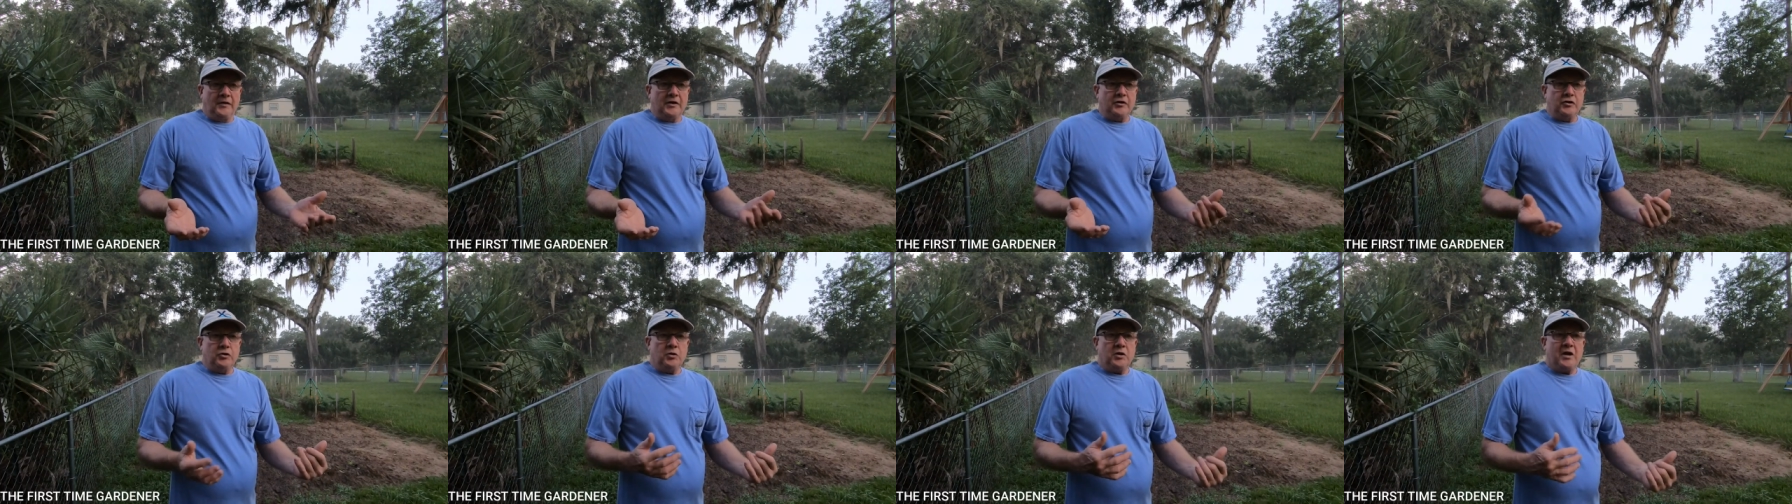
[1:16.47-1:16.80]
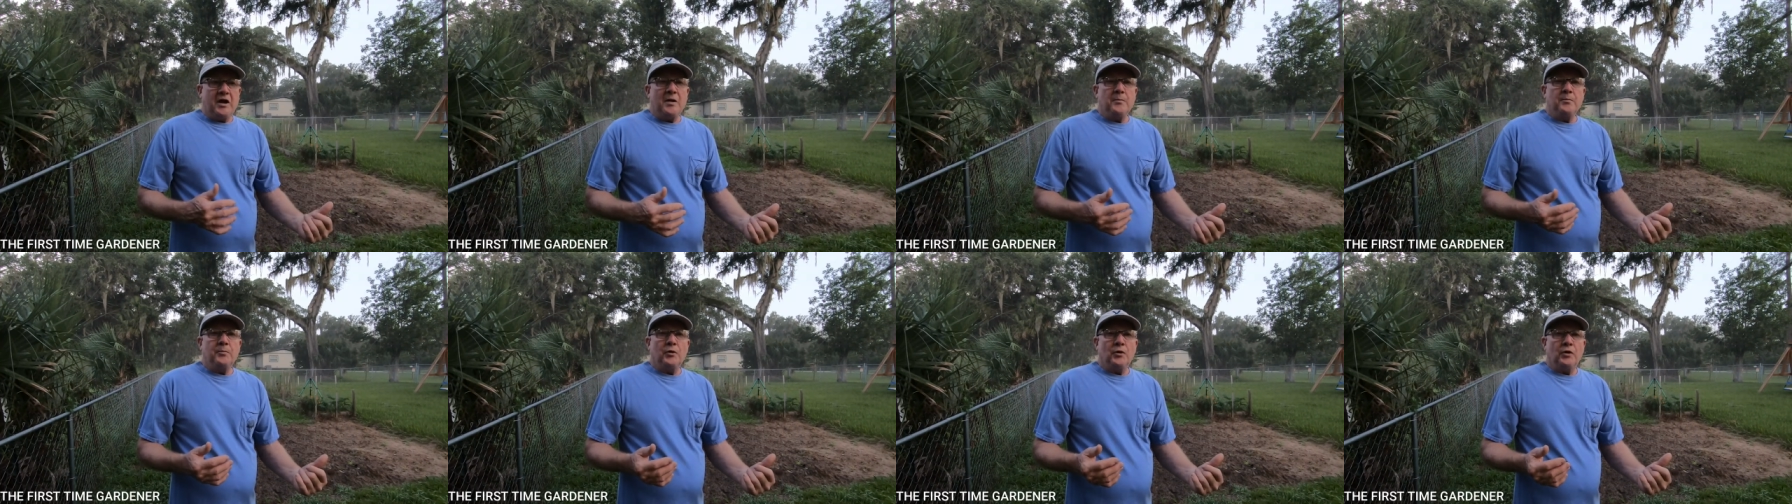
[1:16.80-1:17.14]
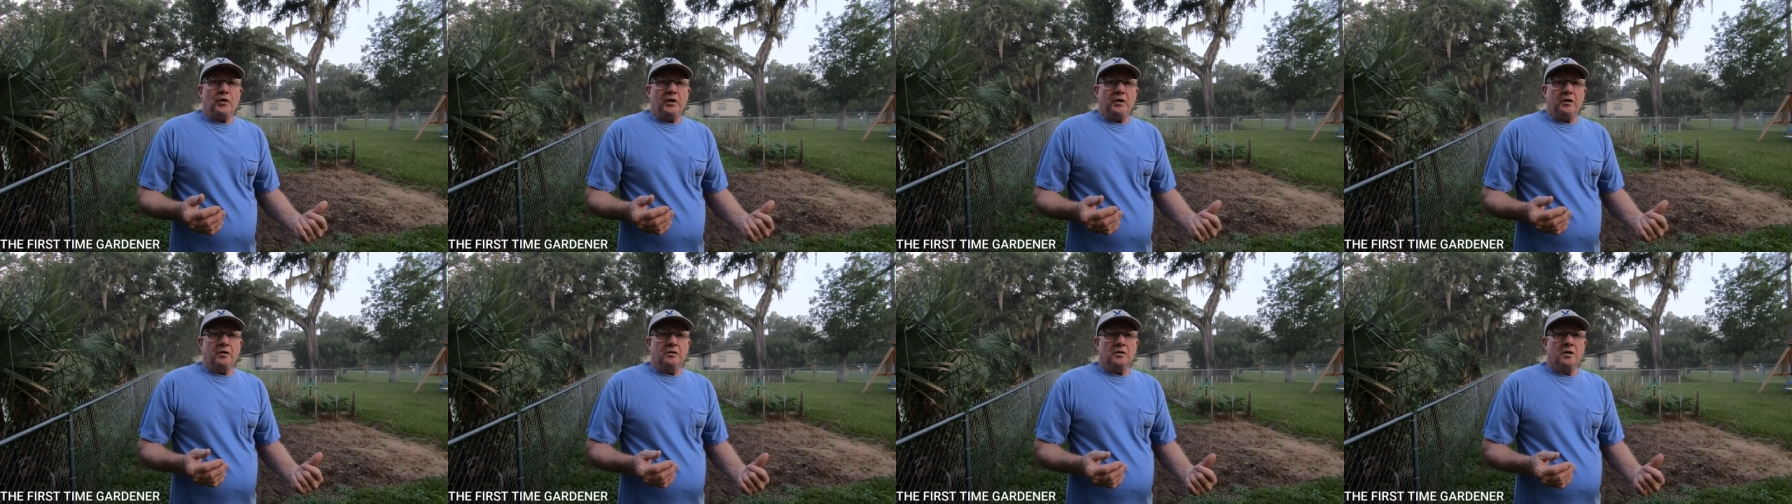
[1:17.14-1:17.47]
that you can put
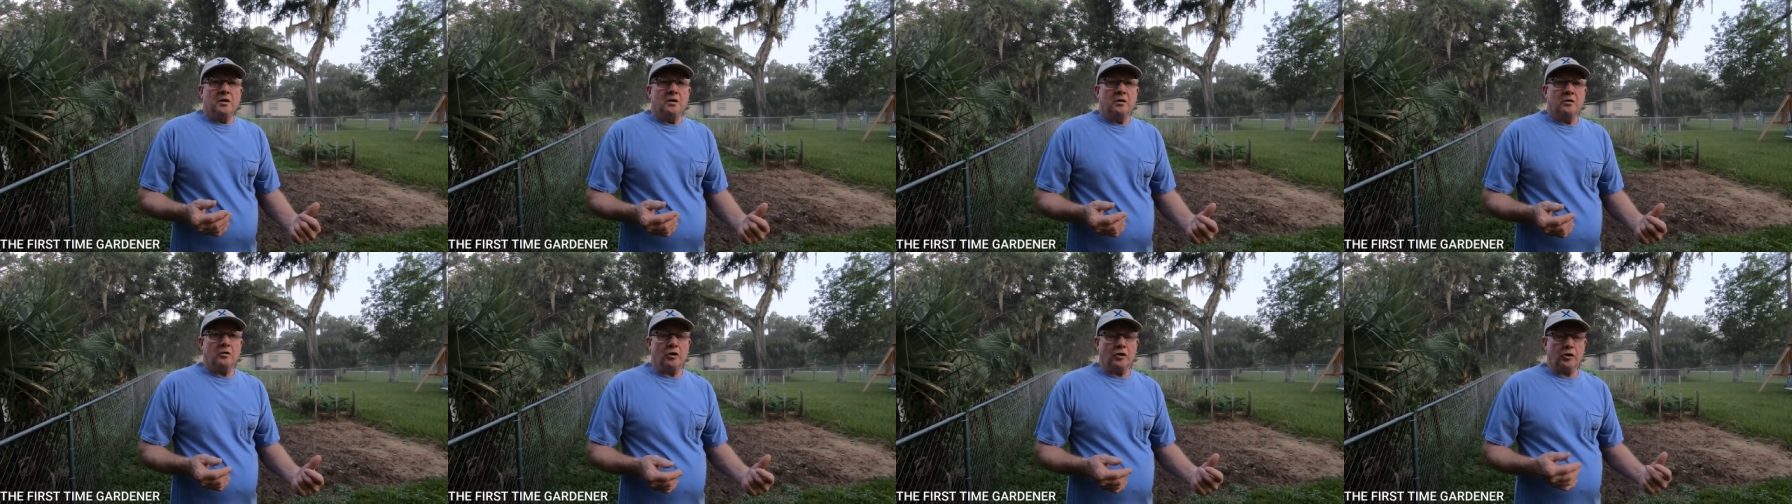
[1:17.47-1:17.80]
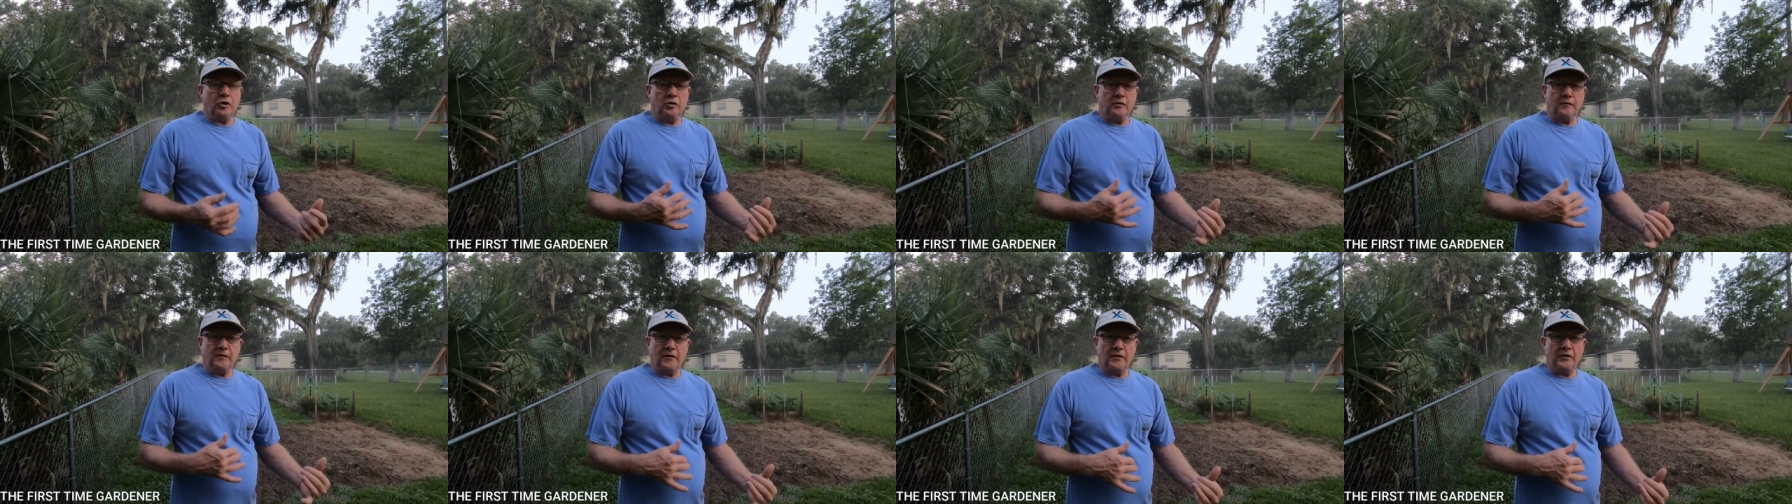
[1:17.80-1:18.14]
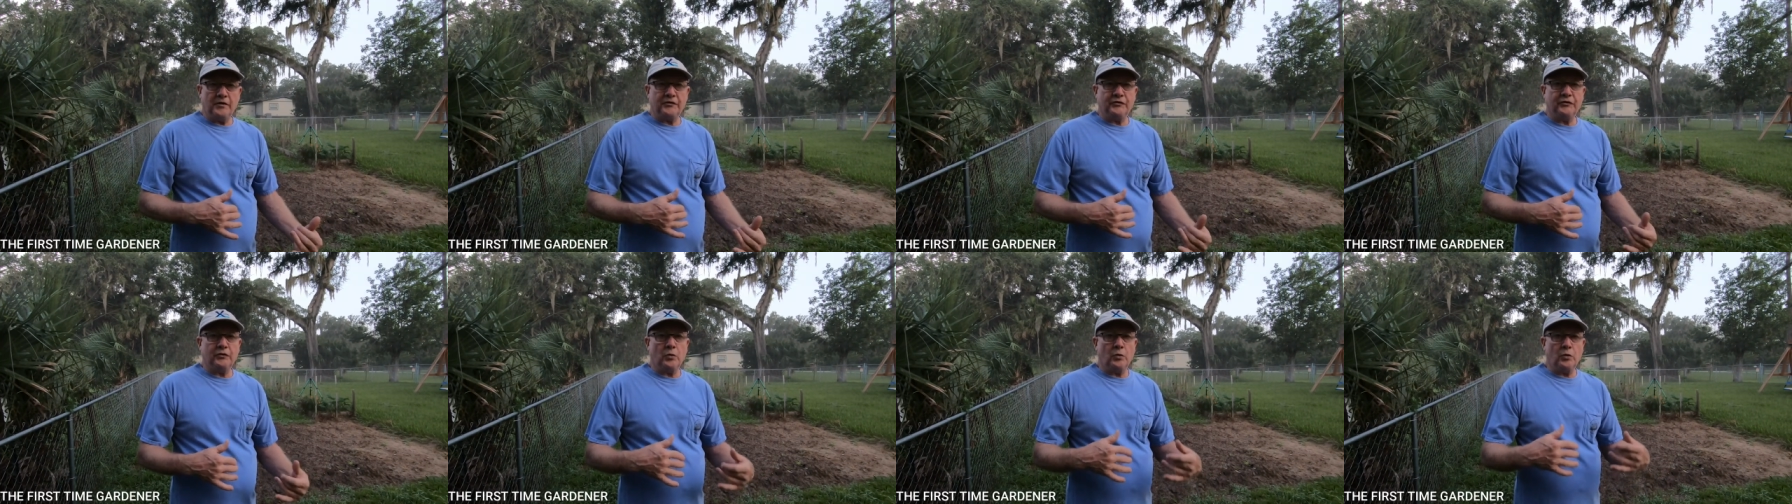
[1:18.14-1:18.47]
in are good for
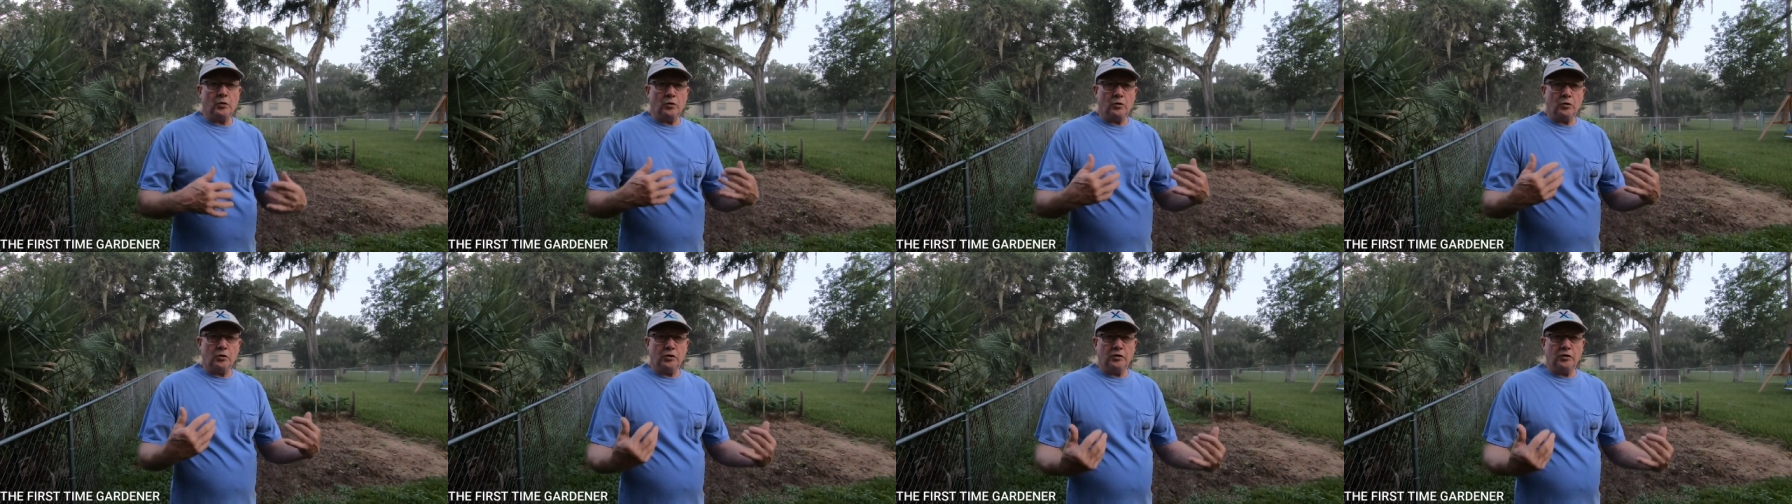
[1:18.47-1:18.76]
the soil,